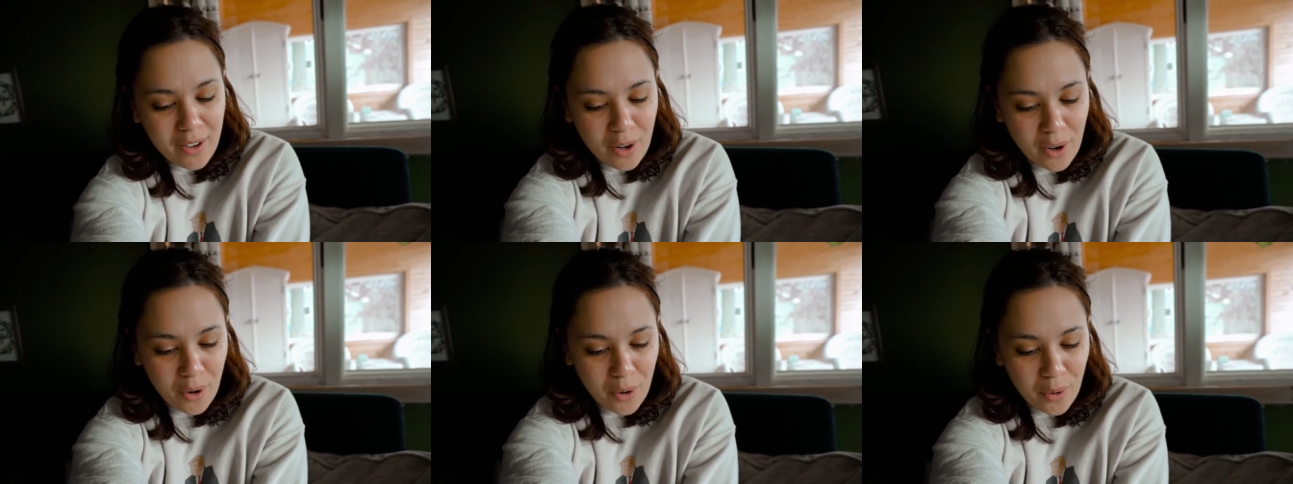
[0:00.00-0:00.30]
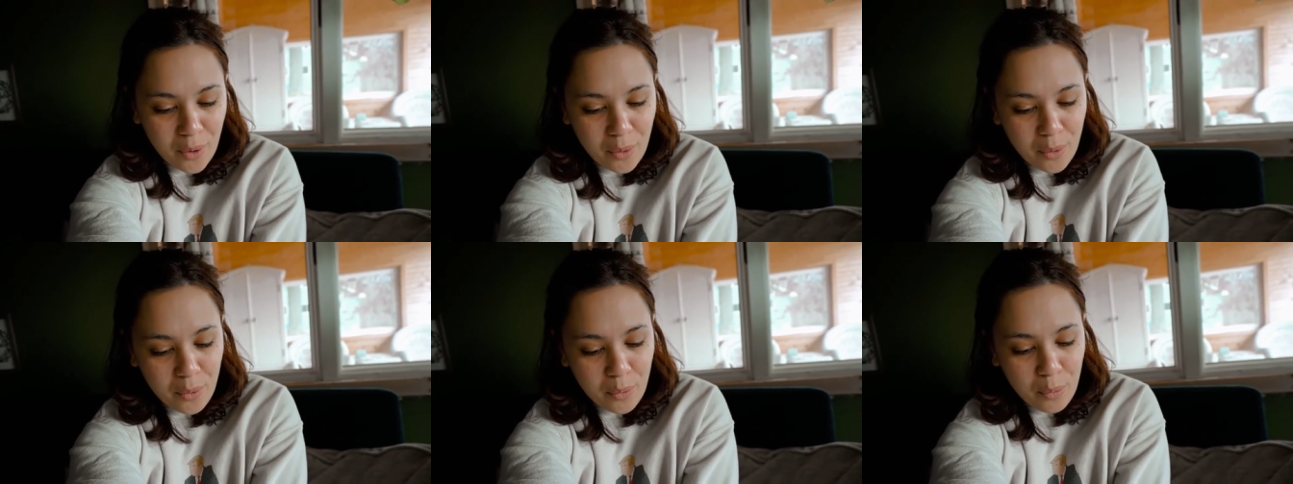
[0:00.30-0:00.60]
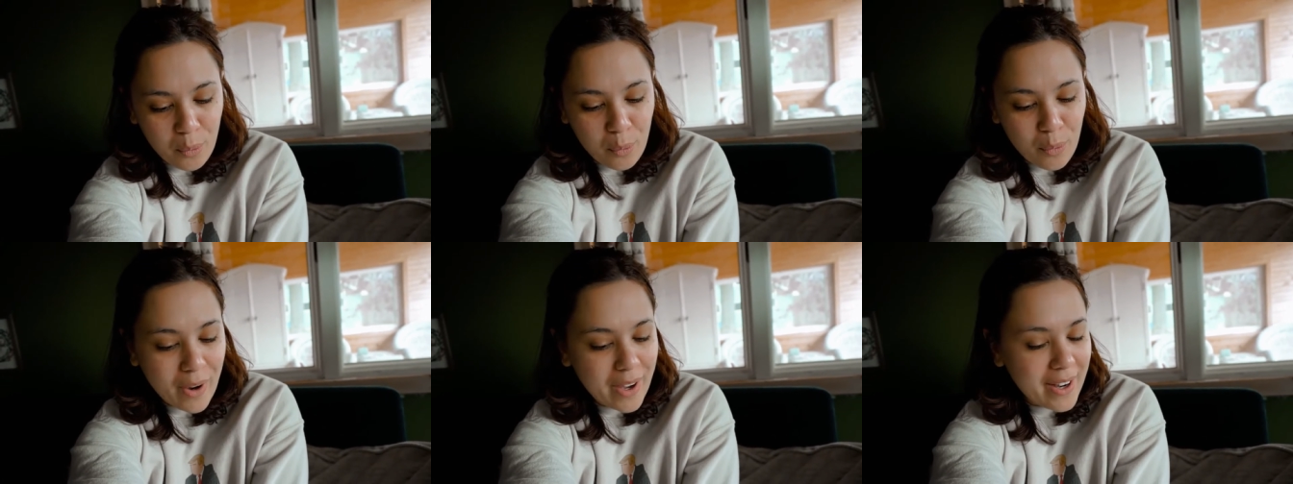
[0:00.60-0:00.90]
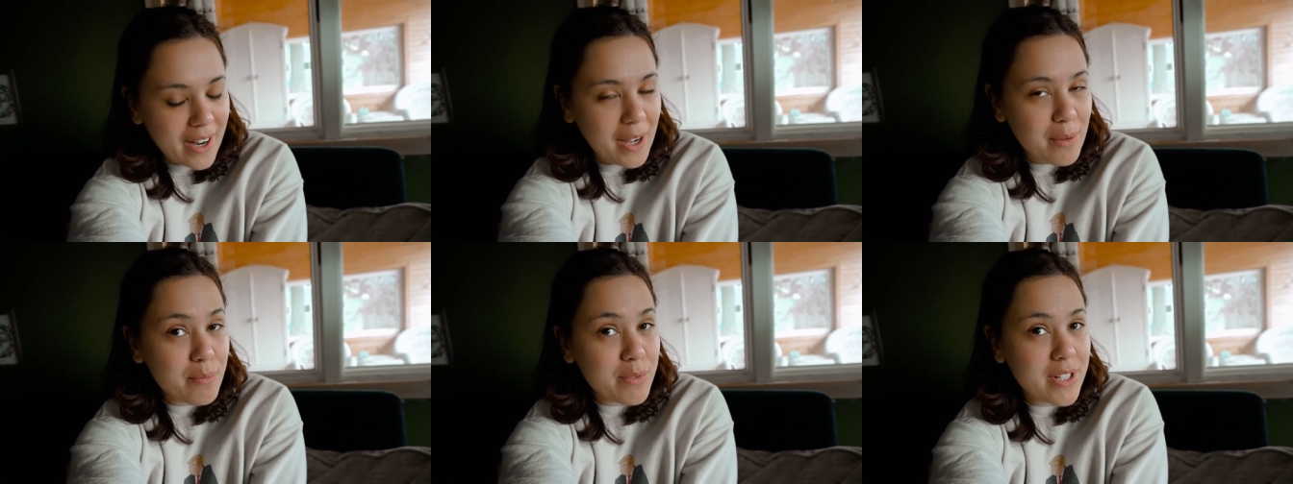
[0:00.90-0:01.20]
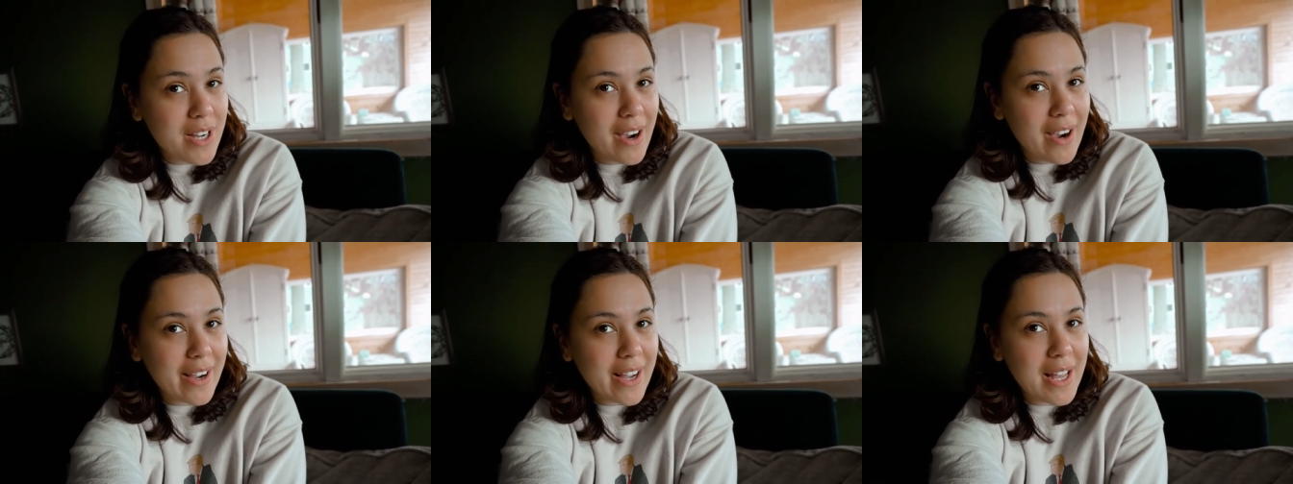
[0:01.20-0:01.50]
know what I'm
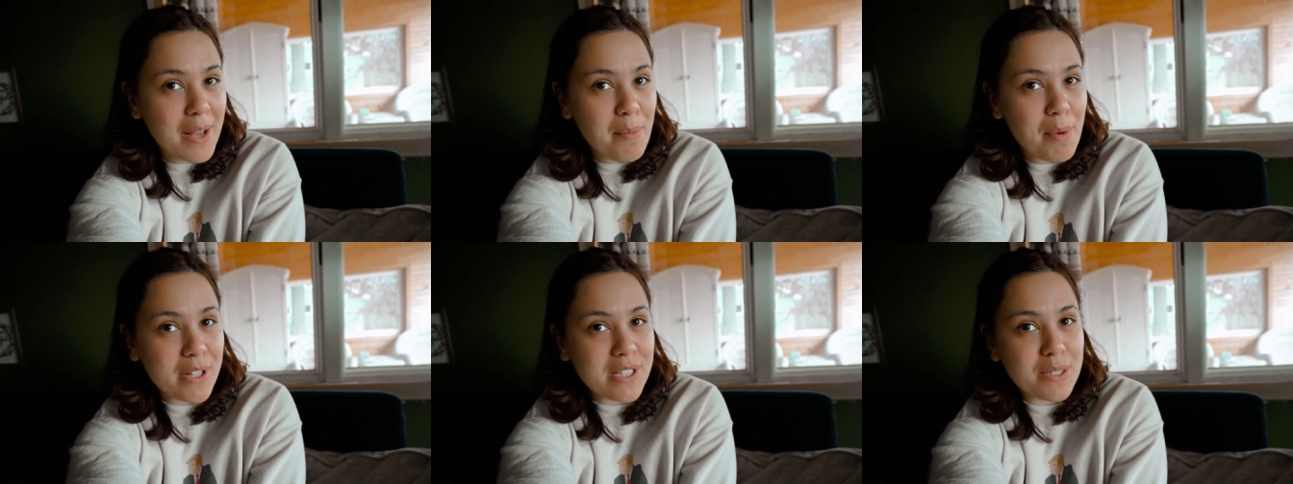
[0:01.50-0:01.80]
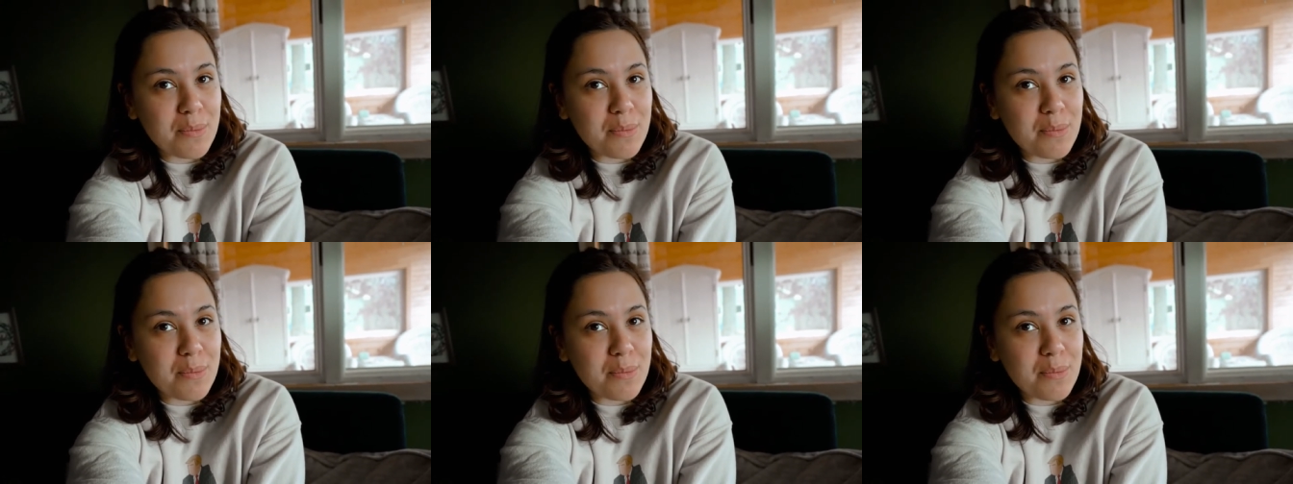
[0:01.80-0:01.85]
talking about